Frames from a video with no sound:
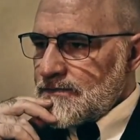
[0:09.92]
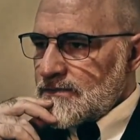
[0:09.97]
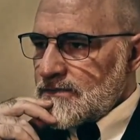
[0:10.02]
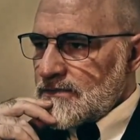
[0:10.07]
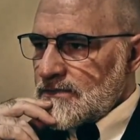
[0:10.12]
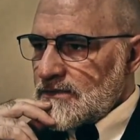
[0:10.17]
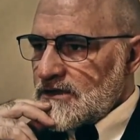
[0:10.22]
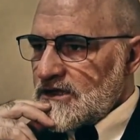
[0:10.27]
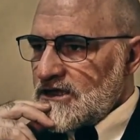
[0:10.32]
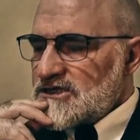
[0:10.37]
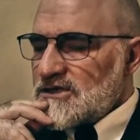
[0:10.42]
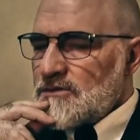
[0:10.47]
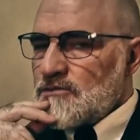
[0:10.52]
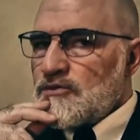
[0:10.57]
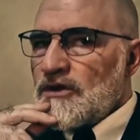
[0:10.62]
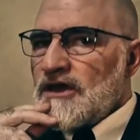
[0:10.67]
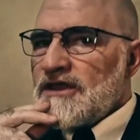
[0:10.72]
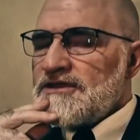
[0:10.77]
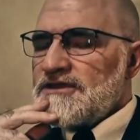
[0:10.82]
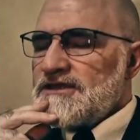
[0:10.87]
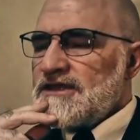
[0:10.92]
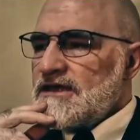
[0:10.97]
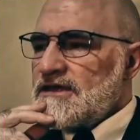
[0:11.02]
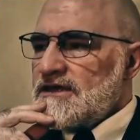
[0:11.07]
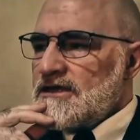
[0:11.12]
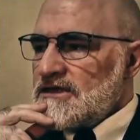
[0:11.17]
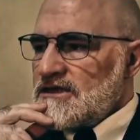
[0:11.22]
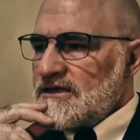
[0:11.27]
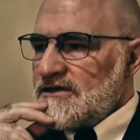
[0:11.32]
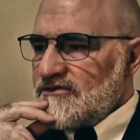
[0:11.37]
It's a
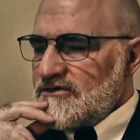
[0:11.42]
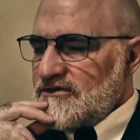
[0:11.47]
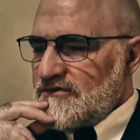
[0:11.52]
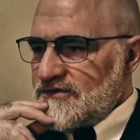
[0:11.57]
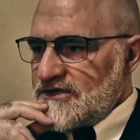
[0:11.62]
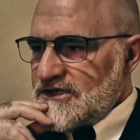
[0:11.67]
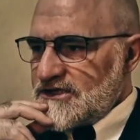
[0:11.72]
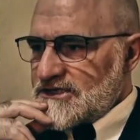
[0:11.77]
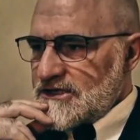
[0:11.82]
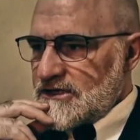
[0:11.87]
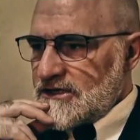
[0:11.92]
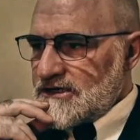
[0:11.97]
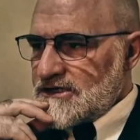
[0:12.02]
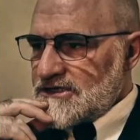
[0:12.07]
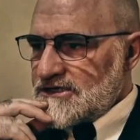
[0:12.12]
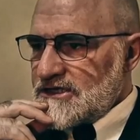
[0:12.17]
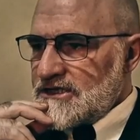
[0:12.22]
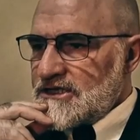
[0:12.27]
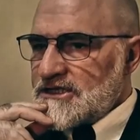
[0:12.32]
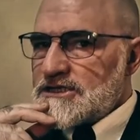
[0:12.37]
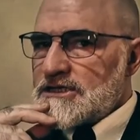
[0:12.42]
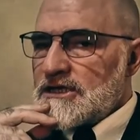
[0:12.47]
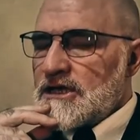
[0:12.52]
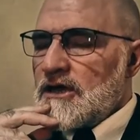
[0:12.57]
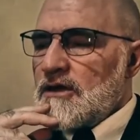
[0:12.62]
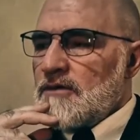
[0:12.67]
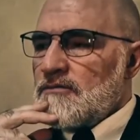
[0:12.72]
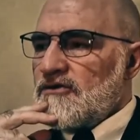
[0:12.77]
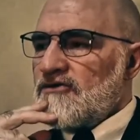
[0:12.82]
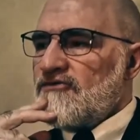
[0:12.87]
breathtaking level of dishonesty, this
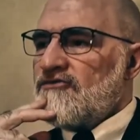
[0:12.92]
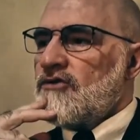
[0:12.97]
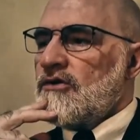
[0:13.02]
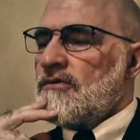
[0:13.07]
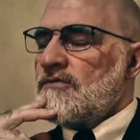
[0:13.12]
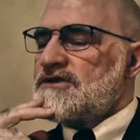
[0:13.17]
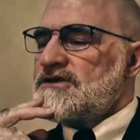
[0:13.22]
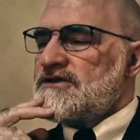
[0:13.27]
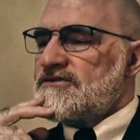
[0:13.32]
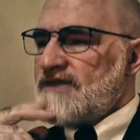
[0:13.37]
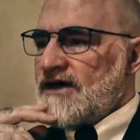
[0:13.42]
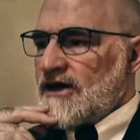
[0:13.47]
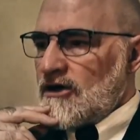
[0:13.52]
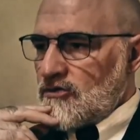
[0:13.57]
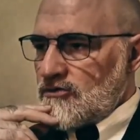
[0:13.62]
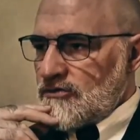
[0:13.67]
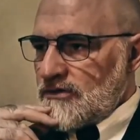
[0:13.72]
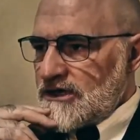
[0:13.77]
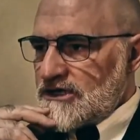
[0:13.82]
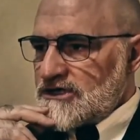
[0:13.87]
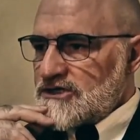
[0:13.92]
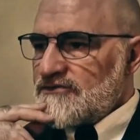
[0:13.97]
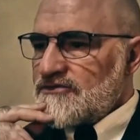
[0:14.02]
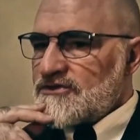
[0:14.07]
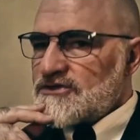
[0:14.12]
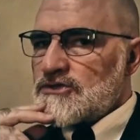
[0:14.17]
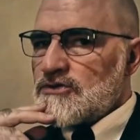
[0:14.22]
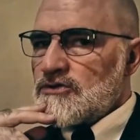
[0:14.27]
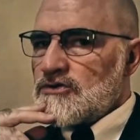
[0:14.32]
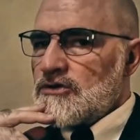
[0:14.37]
performative outrage over
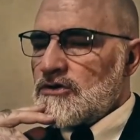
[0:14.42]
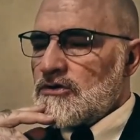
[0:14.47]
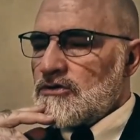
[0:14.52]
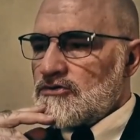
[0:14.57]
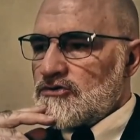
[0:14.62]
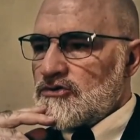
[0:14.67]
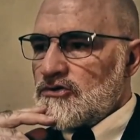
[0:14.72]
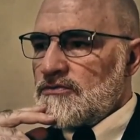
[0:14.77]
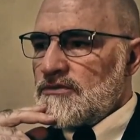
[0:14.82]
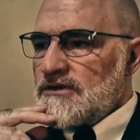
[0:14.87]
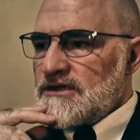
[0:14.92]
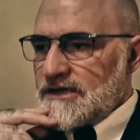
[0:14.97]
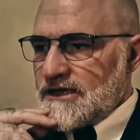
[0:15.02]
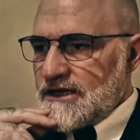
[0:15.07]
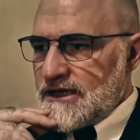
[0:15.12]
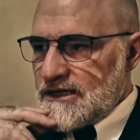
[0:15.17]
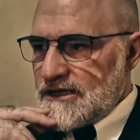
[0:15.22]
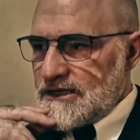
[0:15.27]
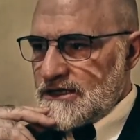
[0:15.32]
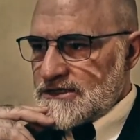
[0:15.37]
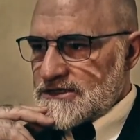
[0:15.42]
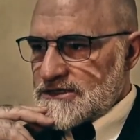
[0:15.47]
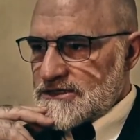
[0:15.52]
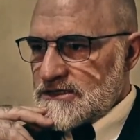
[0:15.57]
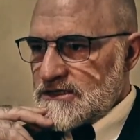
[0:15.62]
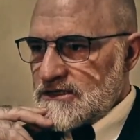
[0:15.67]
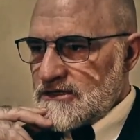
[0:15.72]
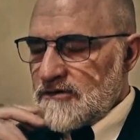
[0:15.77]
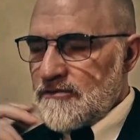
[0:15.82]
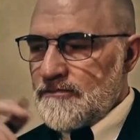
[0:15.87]
so-called grooming gangs,
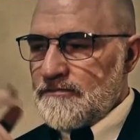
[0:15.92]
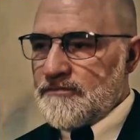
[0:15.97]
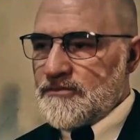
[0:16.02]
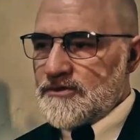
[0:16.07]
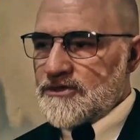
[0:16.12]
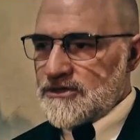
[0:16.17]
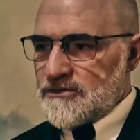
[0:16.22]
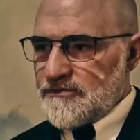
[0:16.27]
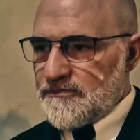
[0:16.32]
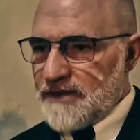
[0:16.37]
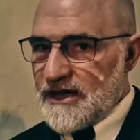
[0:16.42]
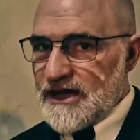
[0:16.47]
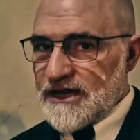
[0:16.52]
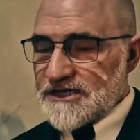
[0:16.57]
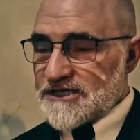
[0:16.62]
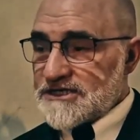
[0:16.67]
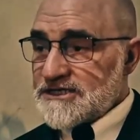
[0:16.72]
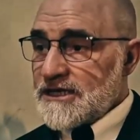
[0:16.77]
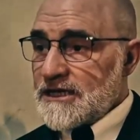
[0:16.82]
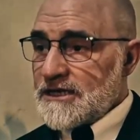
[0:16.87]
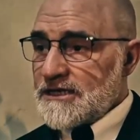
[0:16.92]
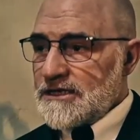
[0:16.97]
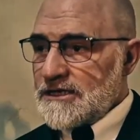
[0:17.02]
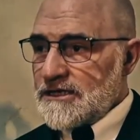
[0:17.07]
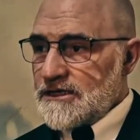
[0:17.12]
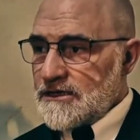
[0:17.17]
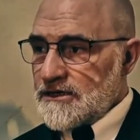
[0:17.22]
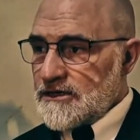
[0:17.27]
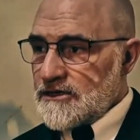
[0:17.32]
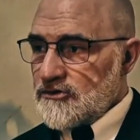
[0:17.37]
Pakistani
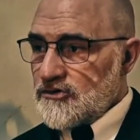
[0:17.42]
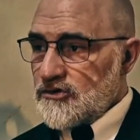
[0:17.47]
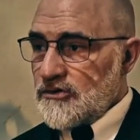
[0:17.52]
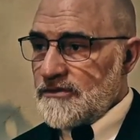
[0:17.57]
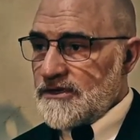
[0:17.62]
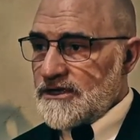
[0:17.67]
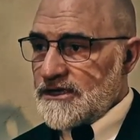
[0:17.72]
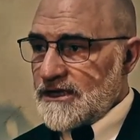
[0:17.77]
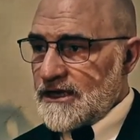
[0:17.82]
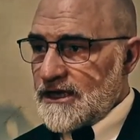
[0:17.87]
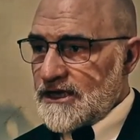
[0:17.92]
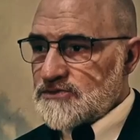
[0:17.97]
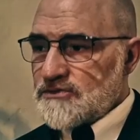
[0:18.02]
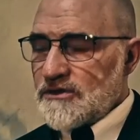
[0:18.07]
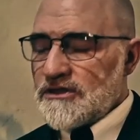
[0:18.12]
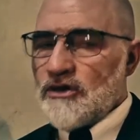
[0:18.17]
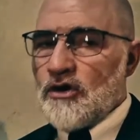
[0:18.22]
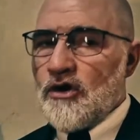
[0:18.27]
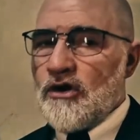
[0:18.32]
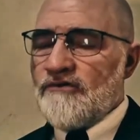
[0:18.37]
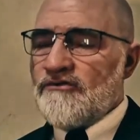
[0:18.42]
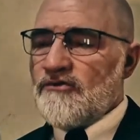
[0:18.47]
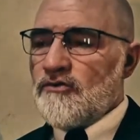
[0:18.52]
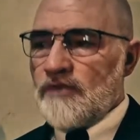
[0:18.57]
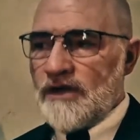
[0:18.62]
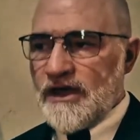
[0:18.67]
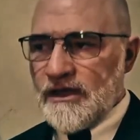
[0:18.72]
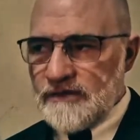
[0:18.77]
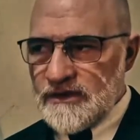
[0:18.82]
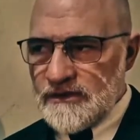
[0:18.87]
grooming gangs, while the
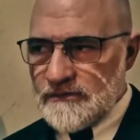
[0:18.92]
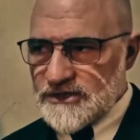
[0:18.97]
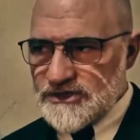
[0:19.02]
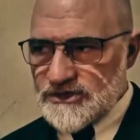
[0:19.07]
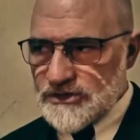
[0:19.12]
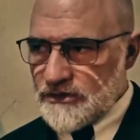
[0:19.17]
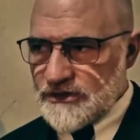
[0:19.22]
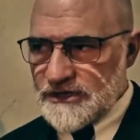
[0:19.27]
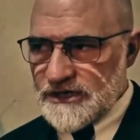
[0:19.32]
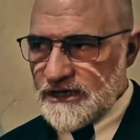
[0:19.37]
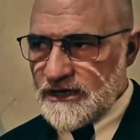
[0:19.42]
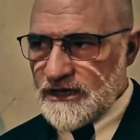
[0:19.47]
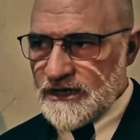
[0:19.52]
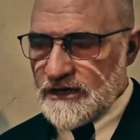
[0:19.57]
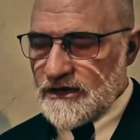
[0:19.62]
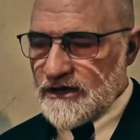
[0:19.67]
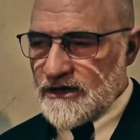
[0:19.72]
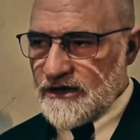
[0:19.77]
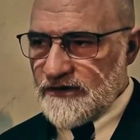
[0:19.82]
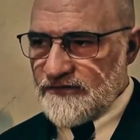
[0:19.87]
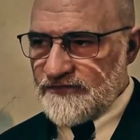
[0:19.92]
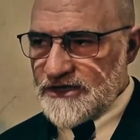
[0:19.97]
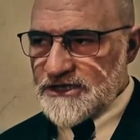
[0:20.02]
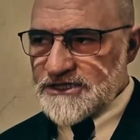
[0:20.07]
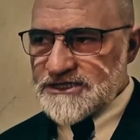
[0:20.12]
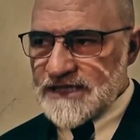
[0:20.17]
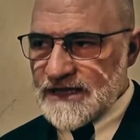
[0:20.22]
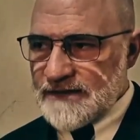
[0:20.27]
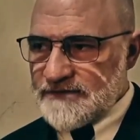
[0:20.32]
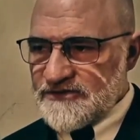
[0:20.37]
overwhelming majority of these
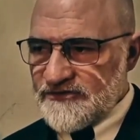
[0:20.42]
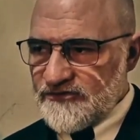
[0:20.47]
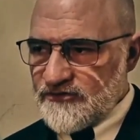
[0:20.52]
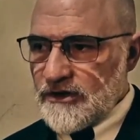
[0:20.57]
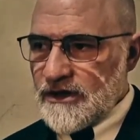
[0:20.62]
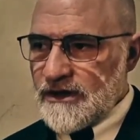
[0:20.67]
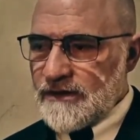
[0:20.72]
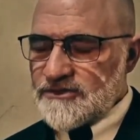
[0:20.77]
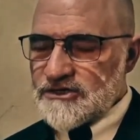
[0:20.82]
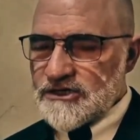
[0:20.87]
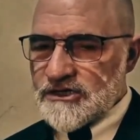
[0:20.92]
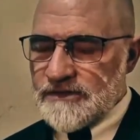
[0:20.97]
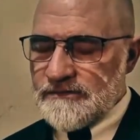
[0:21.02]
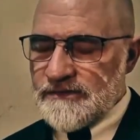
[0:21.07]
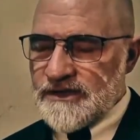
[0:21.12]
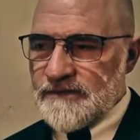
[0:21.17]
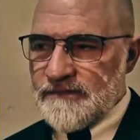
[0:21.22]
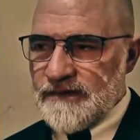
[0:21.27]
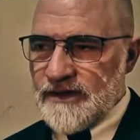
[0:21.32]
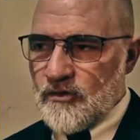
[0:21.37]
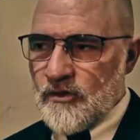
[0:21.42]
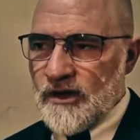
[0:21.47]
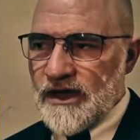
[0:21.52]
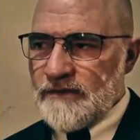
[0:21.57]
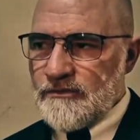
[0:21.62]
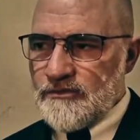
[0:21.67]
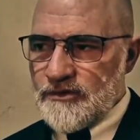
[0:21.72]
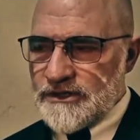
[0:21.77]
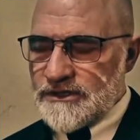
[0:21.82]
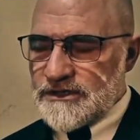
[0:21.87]
types of crimes are committed by white
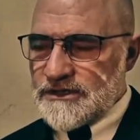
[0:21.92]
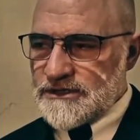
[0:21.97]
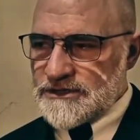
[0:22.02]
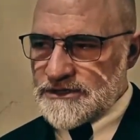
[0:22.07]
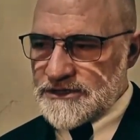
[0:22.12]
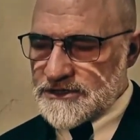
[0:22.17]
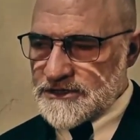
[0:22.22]
Britons.